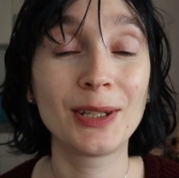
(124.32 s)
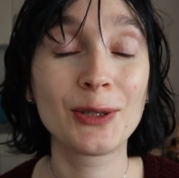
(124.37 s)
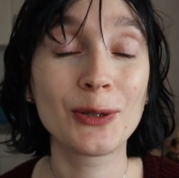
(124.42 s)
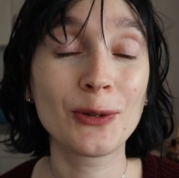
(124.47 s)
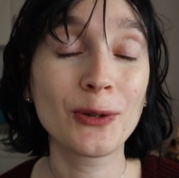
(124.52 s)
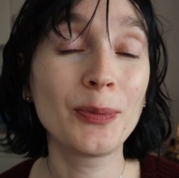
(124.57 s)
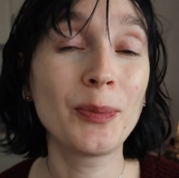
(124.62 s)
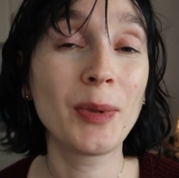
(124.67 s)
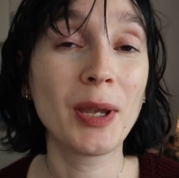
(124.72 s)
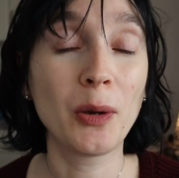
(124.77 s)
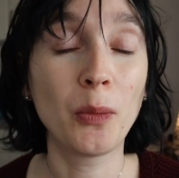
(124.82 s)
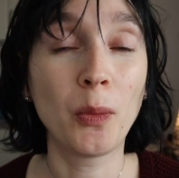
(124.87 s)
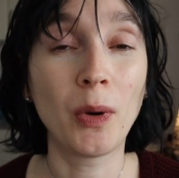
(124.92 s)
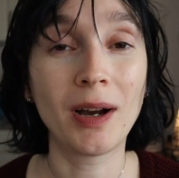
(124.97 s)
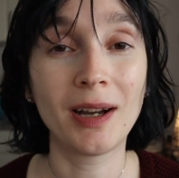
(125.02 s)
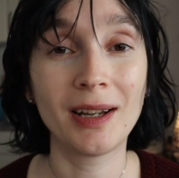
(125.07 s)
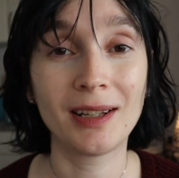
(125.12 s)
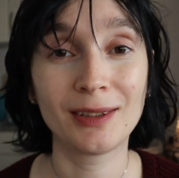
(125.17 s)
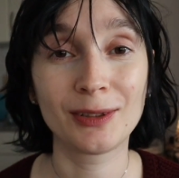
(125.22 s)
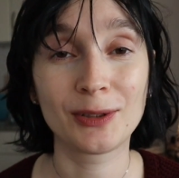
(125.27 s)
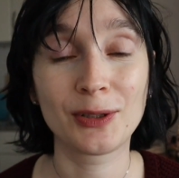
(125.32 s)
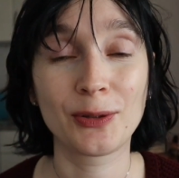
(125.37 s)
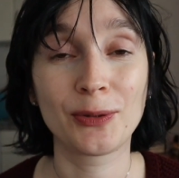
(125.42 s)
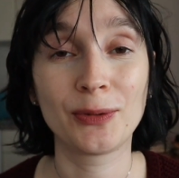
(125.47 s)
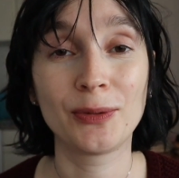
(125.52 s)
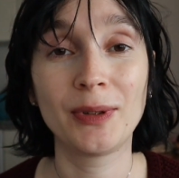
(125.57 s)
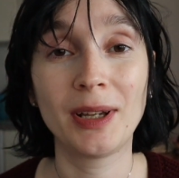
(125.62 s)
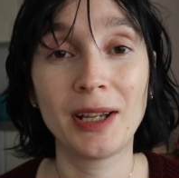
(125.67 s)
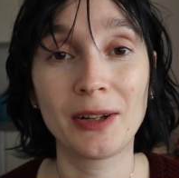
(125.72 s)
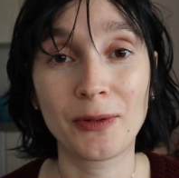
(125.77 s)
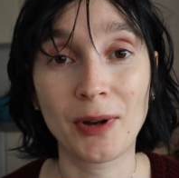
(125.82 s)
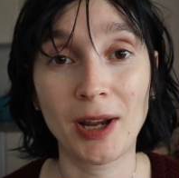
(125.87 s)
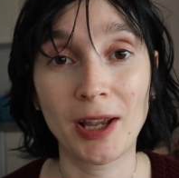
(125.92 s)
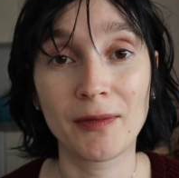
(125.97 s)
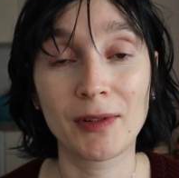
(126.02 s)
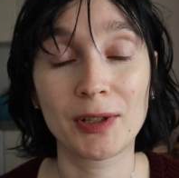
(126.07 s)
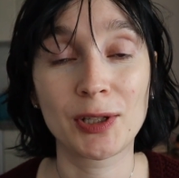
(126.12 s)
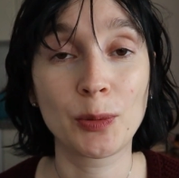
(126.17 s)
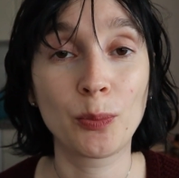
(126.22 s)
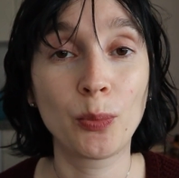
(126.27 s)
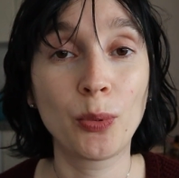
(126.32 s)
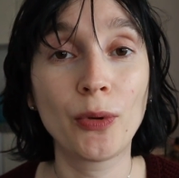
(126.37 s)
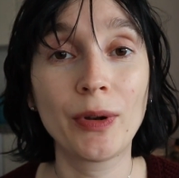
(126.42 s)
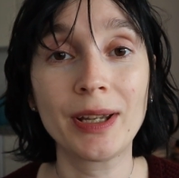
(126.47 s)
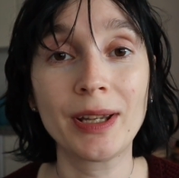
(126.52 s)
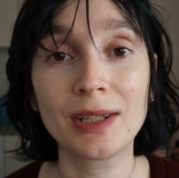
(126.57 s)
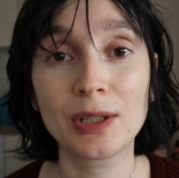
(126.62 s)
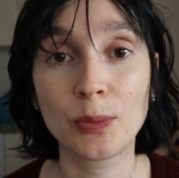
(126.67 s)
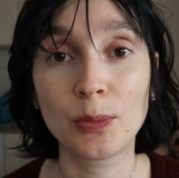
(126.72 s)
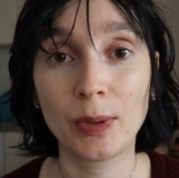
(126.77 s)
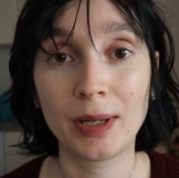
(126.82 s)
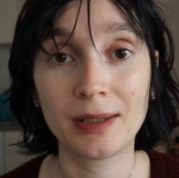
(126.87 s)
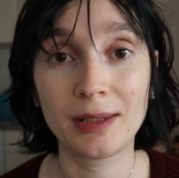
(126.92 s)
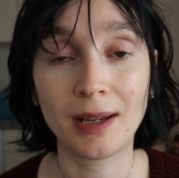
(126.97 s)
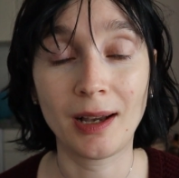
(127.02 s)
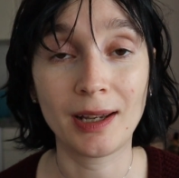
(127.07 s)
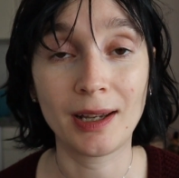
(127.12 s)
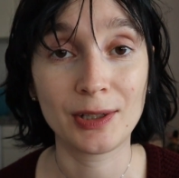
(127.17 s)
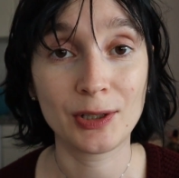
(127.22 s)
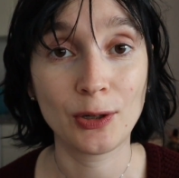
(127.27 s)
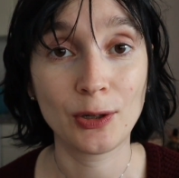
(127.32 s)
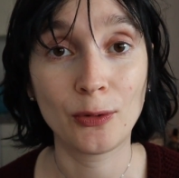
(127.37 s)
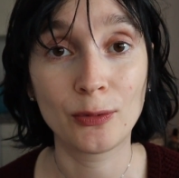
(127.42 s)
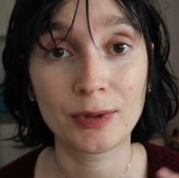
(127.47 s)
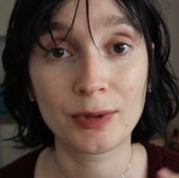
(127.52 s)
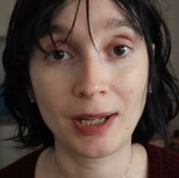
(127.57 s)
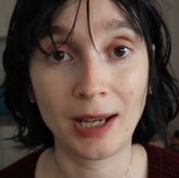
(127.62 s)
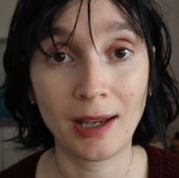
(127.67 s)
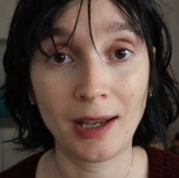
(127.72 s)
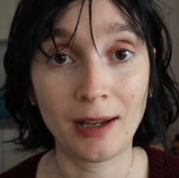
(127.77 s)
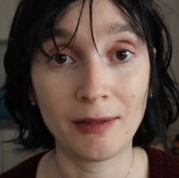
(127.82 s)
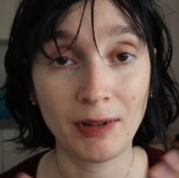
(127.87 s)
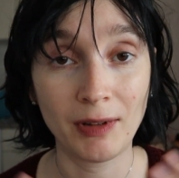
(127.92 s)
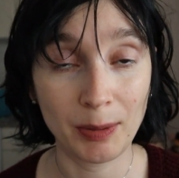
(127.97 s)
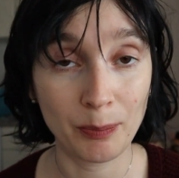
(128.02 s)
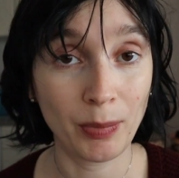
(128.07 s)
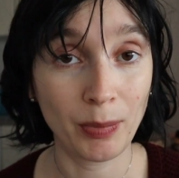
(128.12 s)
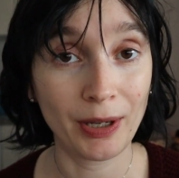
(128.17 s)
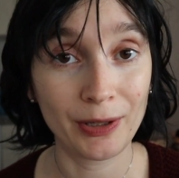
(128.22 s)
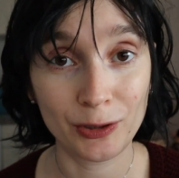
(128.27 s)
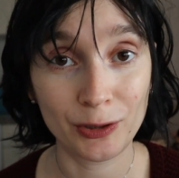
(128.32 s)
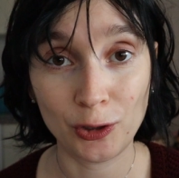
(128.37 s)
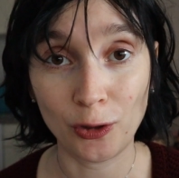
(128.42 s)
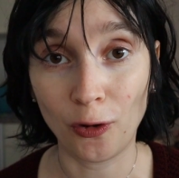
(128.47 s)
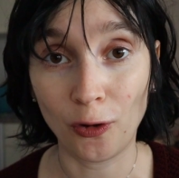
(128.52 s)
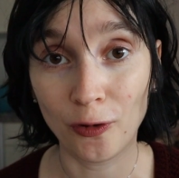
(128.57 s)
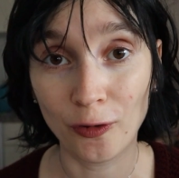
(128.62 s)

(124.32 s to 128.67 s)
It took me a while to arrive at a point when I don't have a bunch